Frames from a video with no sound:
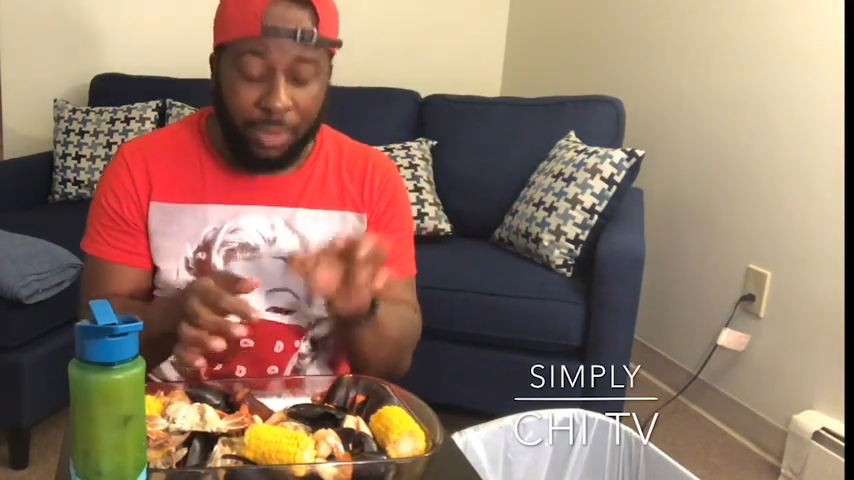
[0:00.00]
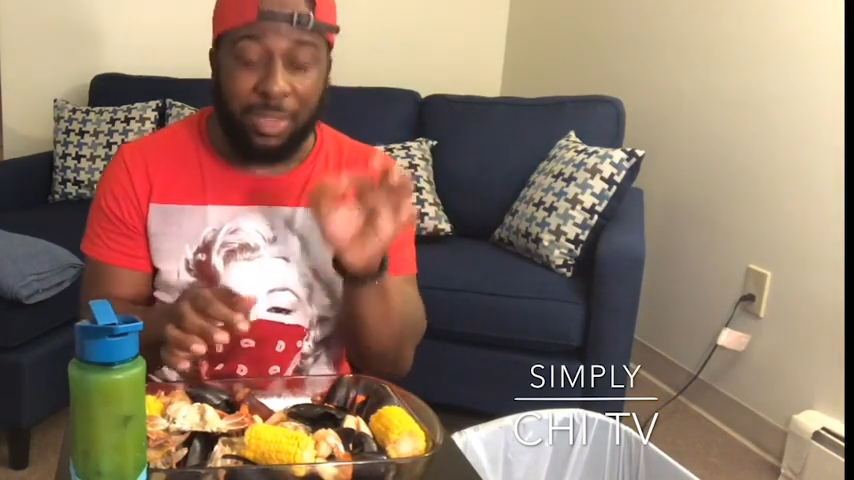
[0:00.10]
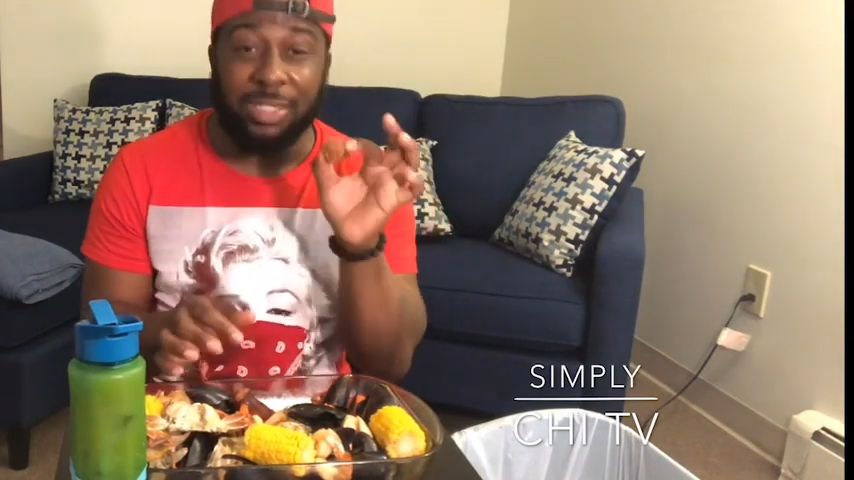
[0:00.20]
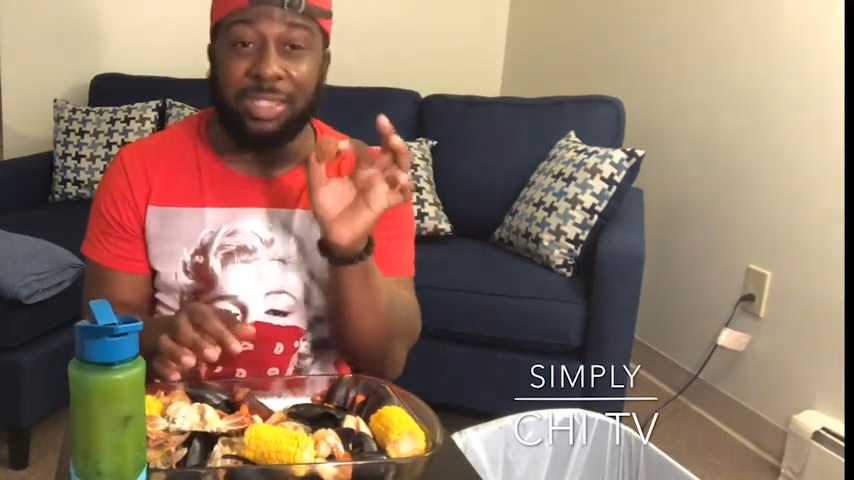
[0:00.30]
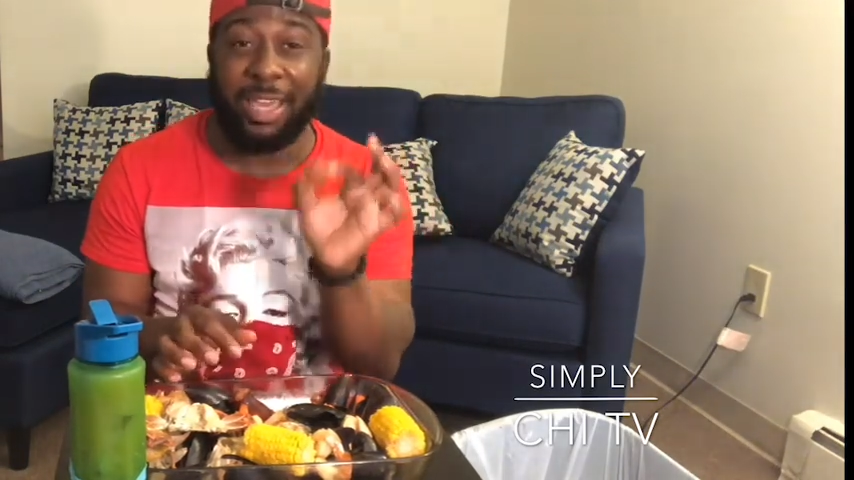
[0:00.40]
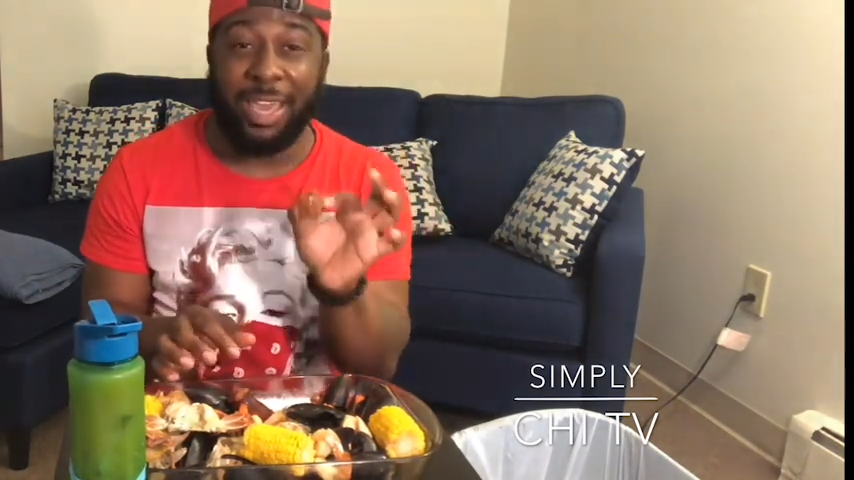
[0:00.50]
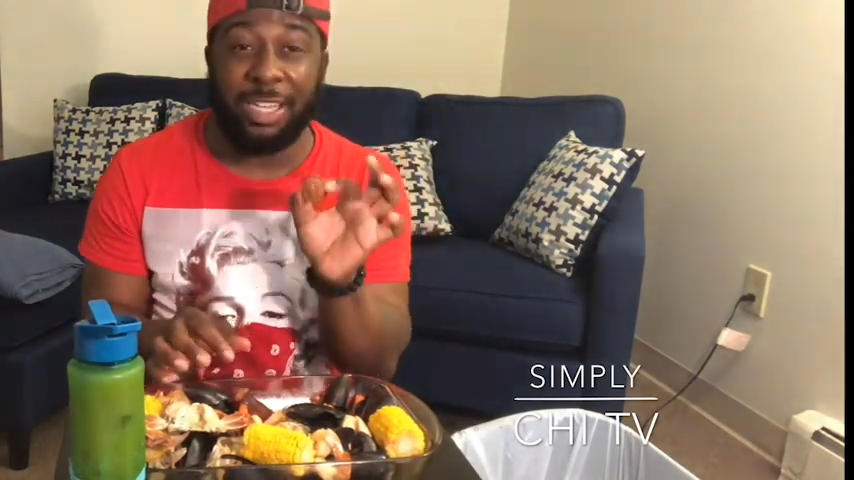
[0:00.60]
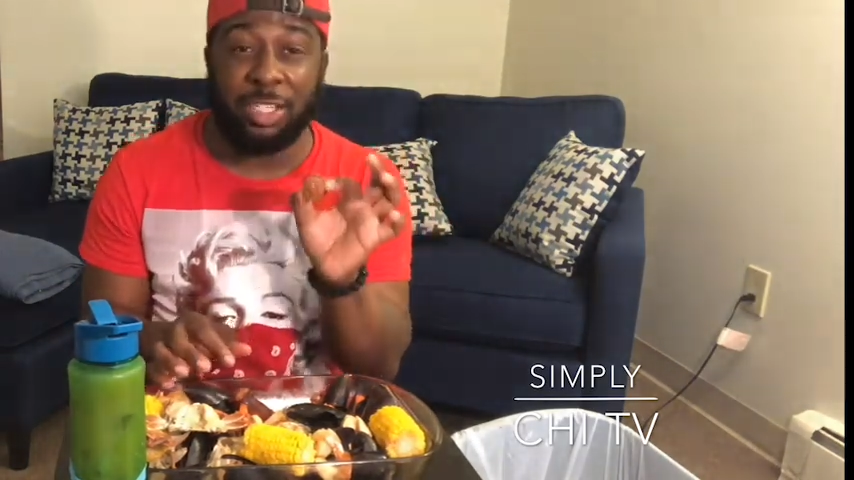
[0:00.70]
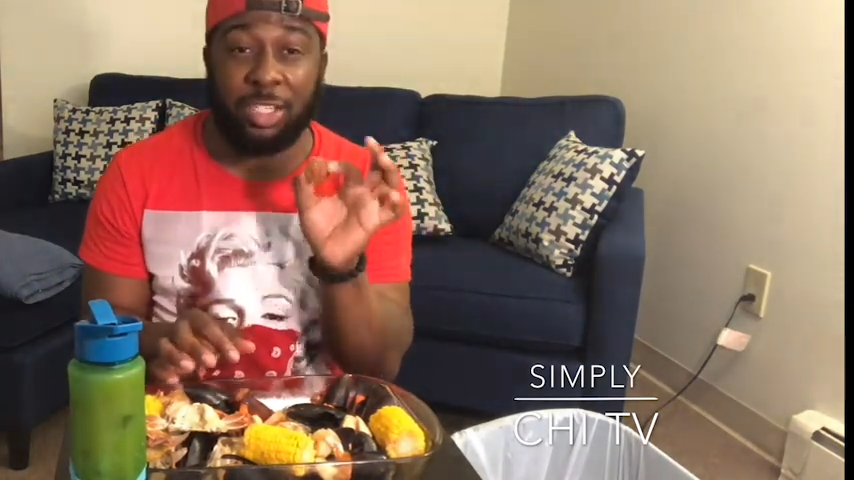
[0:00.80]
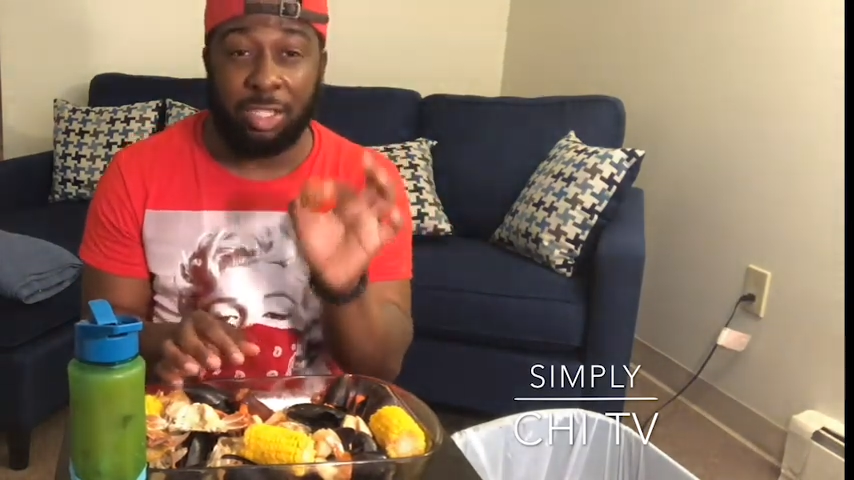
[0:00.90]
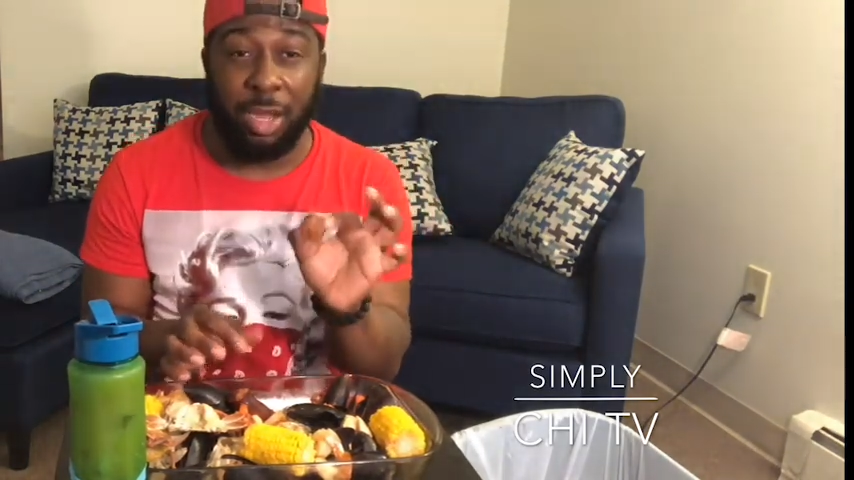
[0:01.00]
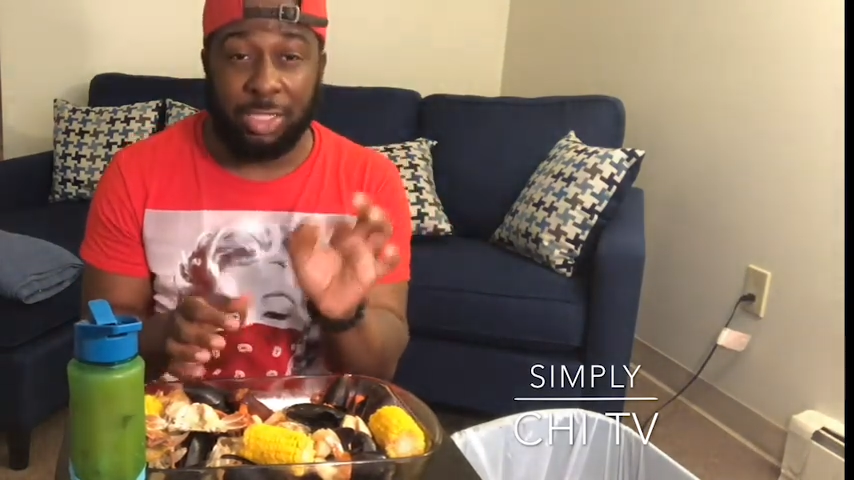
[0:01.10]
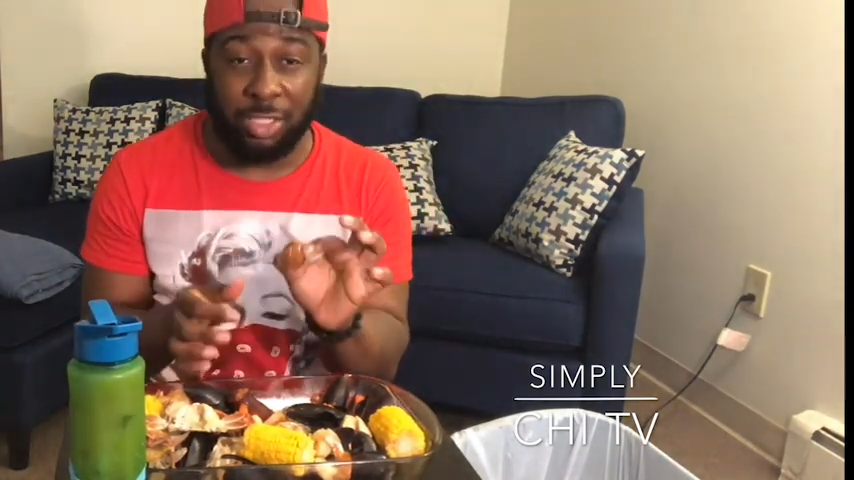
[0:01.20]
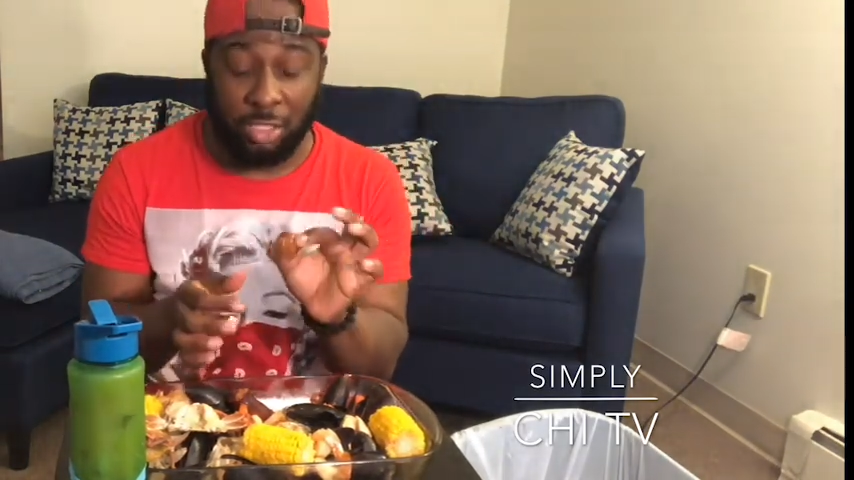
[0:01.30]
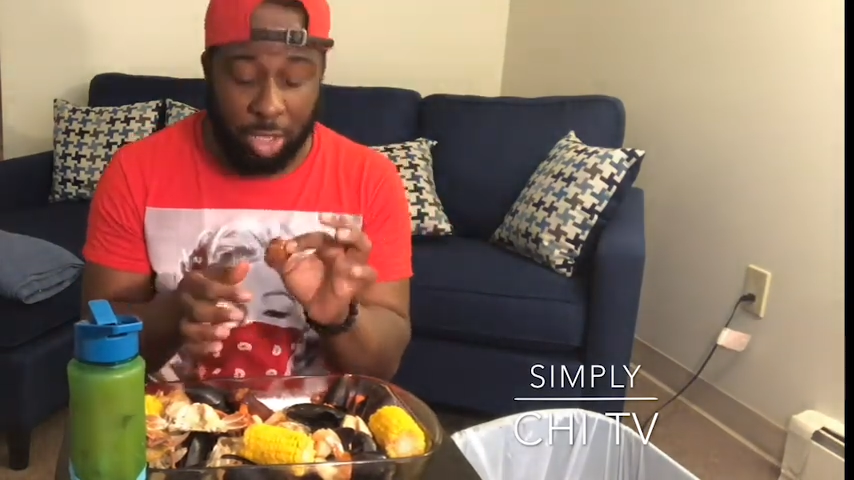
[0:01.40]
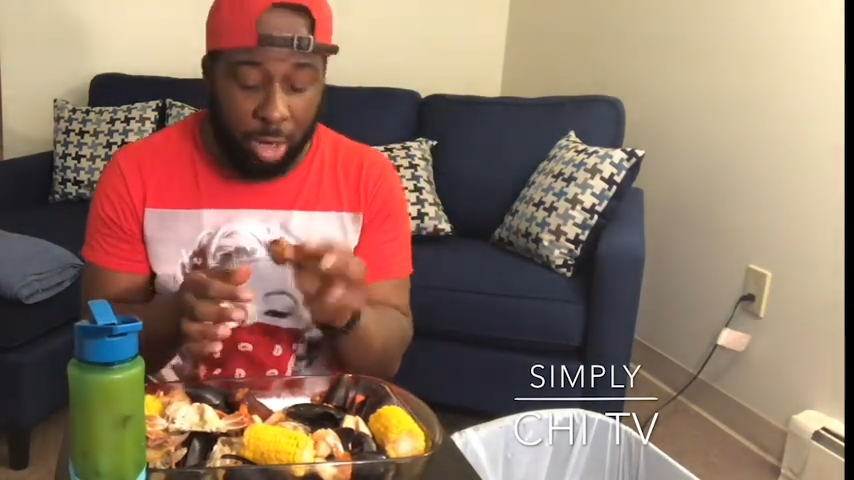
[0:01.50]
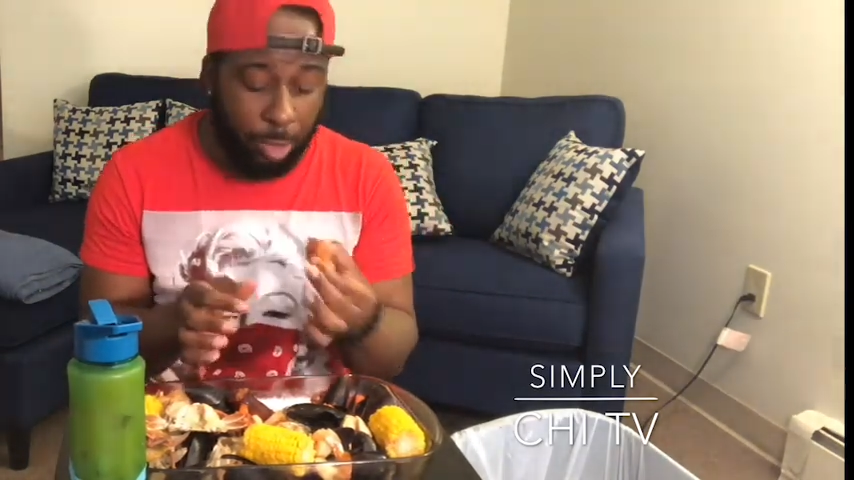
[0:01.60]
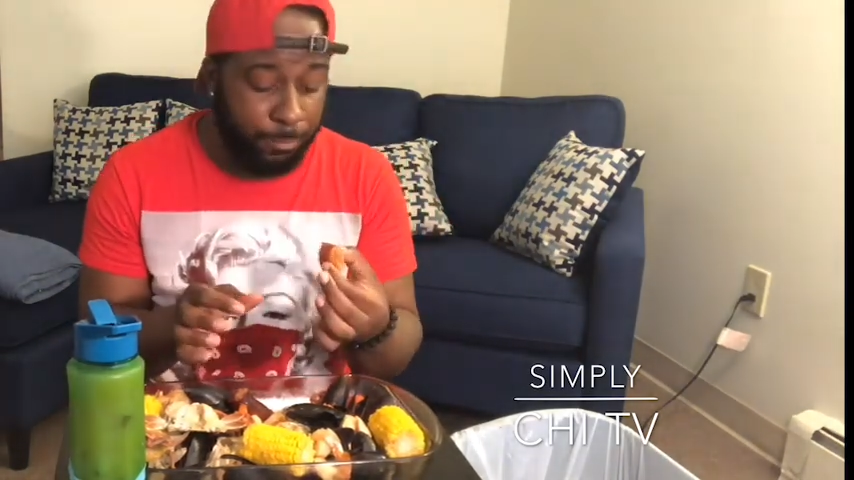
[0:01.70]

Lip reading: This is Cajun sausage, y'all.